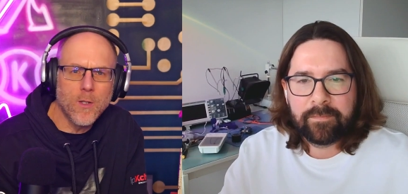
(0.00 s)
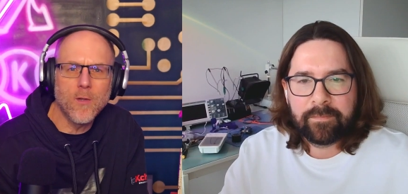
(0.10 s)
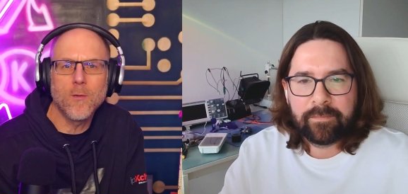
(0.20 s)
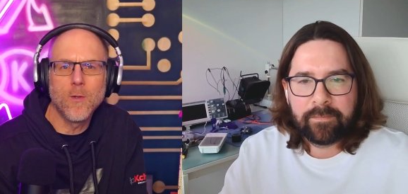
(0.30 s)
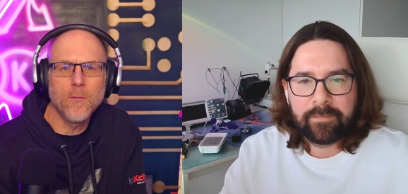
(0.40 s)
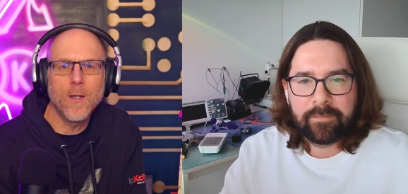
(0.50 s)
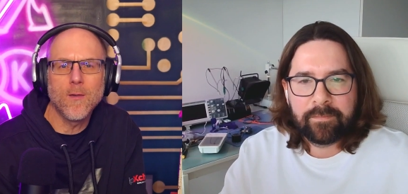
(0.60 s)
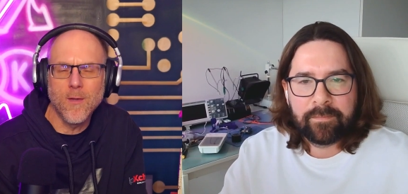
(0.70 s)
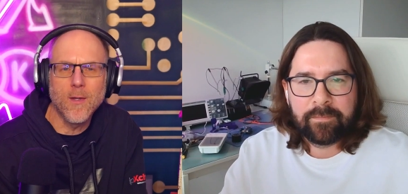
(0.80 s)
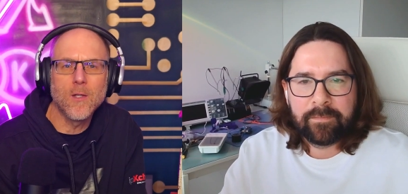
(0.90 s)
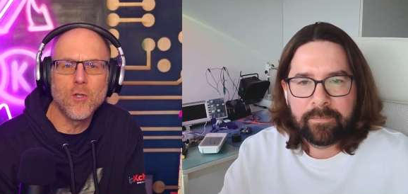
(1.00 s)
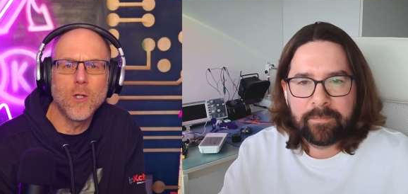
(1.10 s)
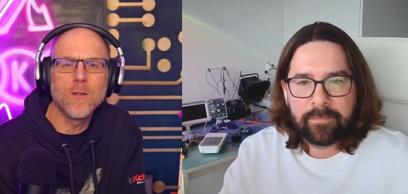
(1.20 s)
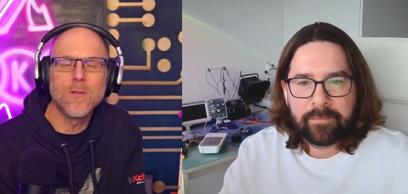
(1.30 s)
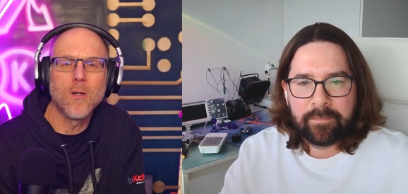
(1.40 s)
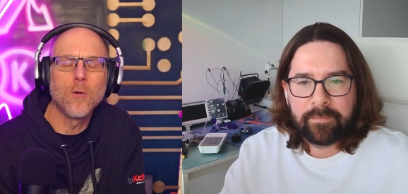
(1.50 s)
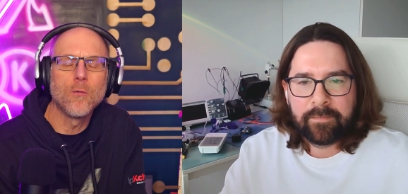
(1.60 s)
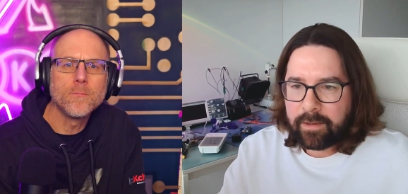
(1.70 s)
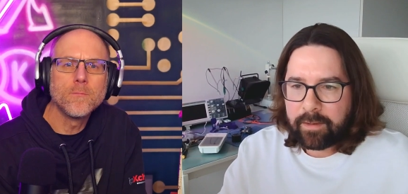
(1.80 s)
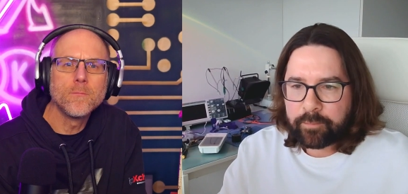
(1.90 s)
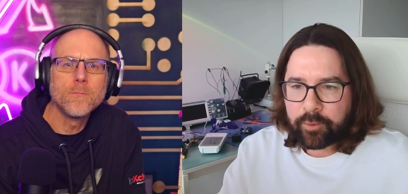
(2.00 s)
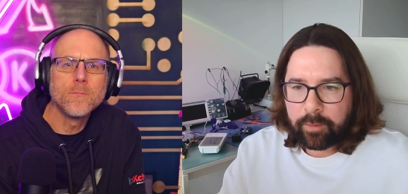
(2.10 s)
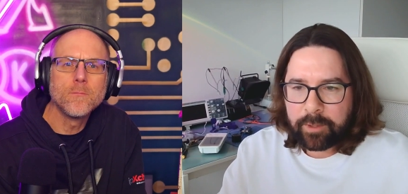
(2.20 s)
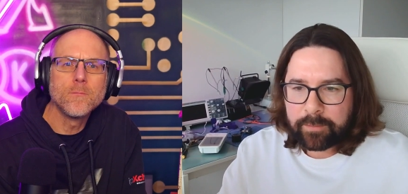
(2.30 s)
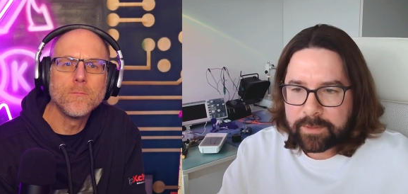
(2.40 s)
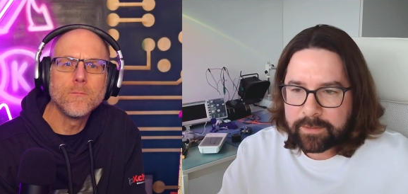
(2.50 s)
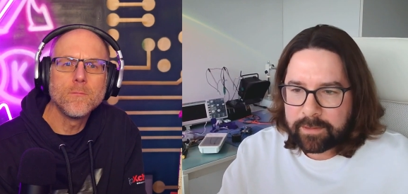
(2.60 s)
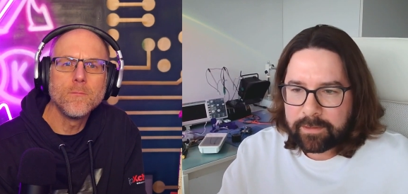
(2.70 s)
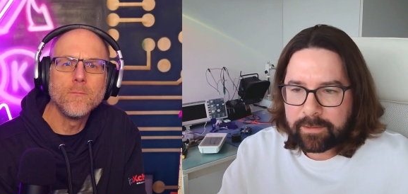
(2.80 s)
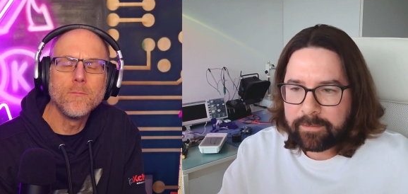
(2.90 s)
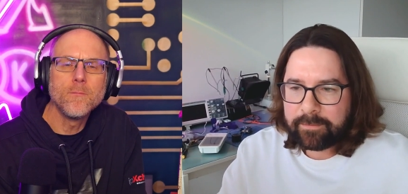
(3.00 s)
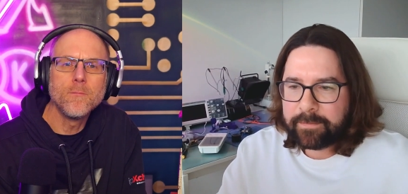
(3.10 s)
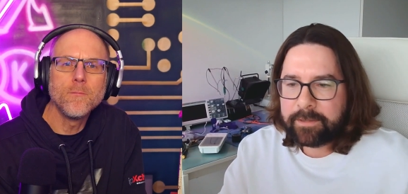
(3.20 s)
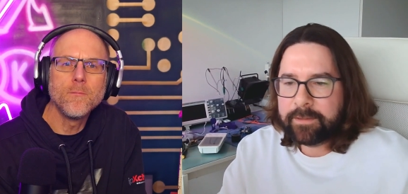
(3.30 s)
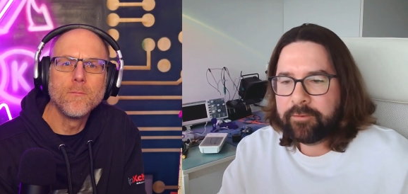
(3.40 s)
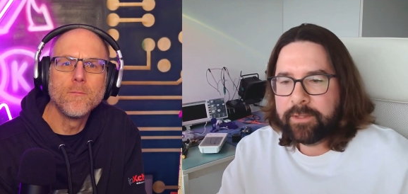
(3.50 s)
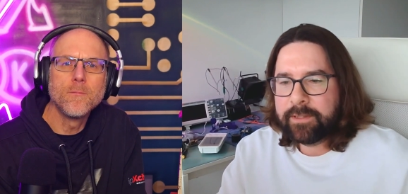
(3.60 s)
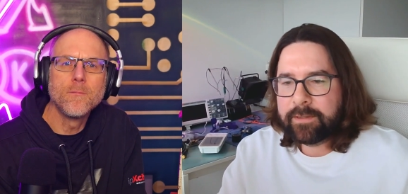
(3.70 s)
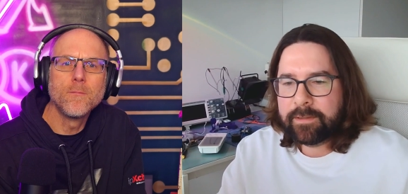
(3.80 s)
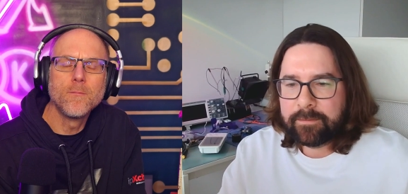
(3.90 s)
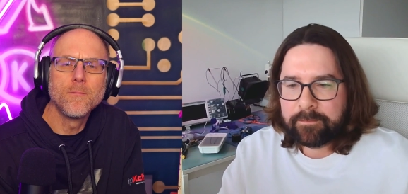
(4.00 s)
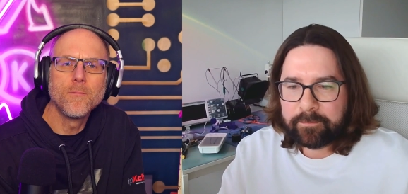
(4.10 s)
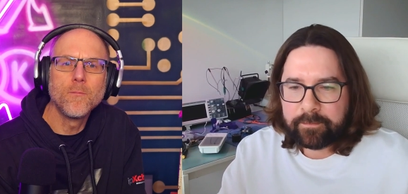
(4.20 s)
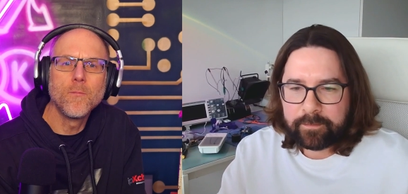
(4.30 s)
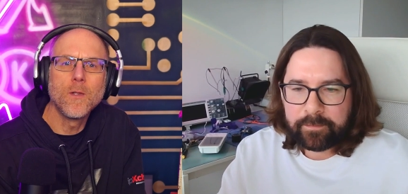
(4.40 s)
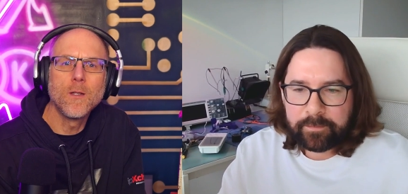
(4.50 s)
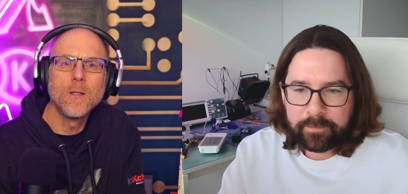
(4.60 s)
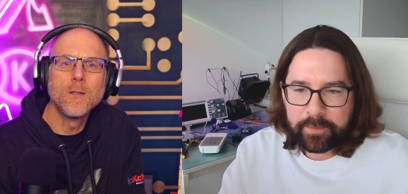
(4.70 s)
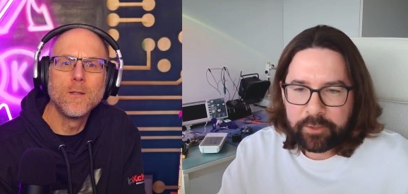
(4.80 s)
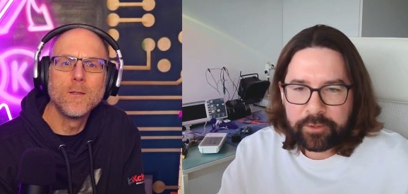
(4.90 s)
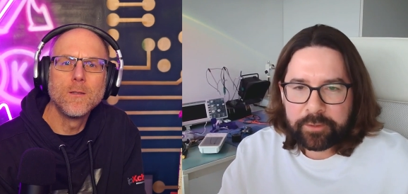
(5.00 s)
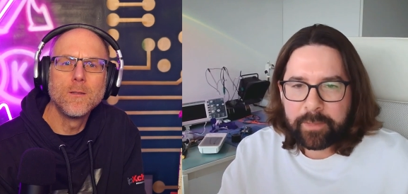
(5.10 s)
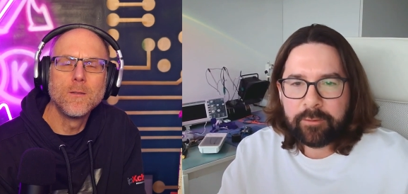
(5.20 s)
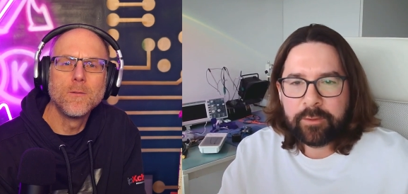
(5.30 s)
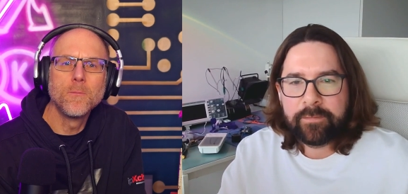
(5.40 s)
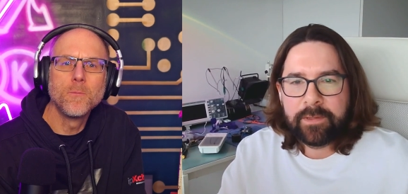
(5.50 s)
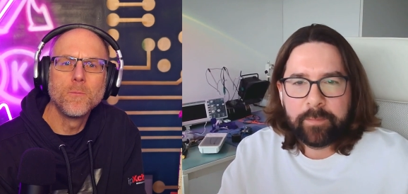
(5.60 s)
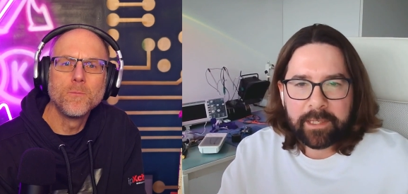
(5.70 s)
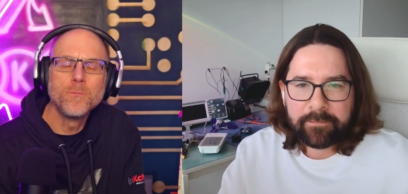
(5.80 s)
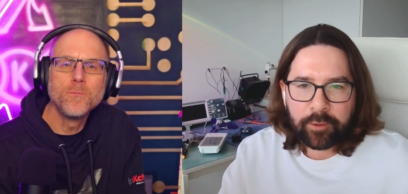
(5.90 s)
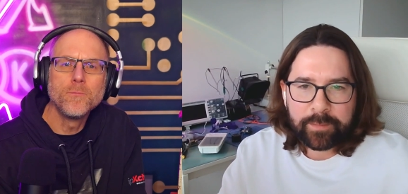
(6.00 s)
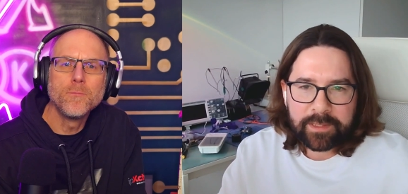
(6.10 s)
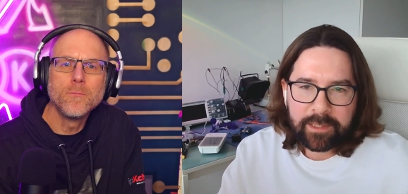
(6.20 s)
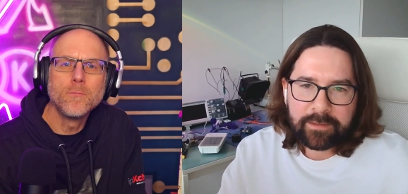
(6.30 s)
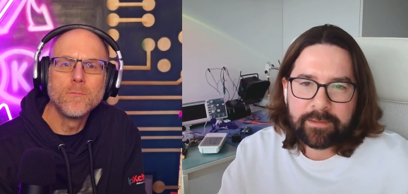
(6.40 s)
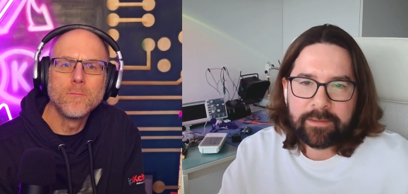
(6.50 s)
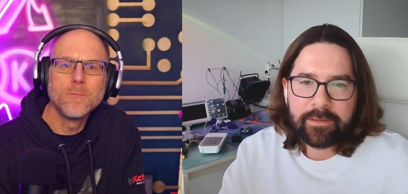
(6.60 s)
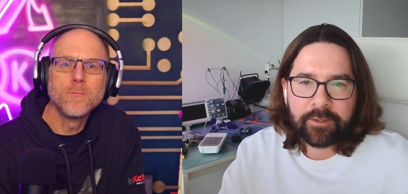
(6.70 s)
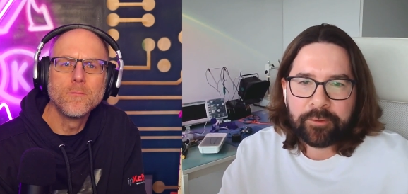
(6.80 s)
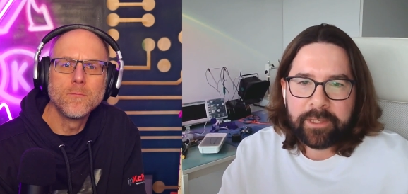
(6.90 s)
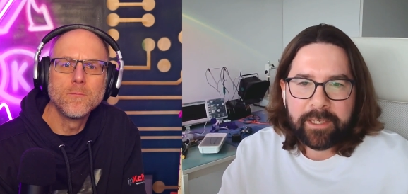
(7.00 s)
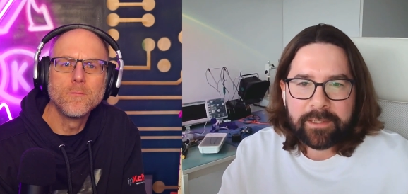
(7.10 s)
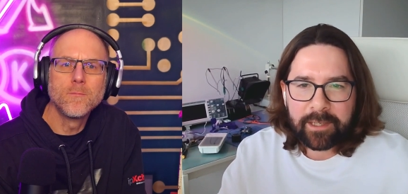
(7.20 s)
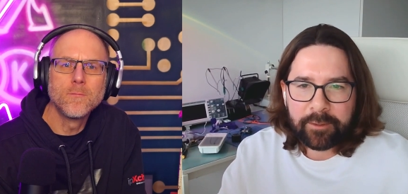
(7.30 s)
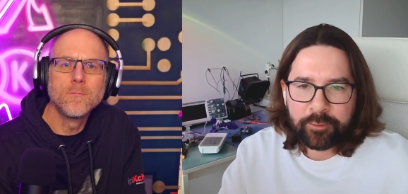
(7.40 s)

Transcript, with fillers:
Speaker 1: customers face that they're trying to solve?
Speaker 2: Uh, problems uh, that there is a huge amount of the platforms and uh, turnkey